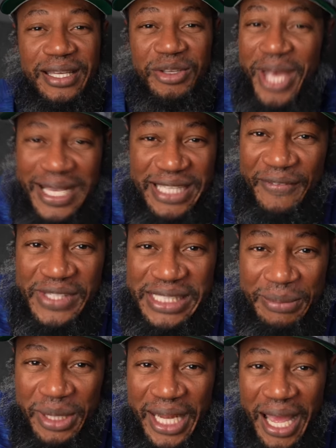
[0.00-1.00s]
you guys haven't
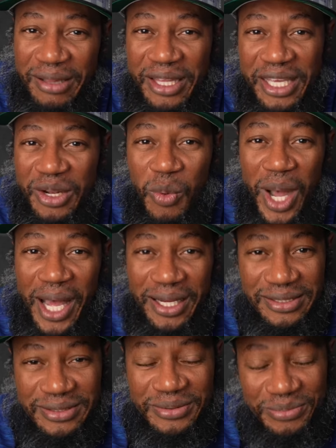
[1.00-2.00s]
seen me in the in a while.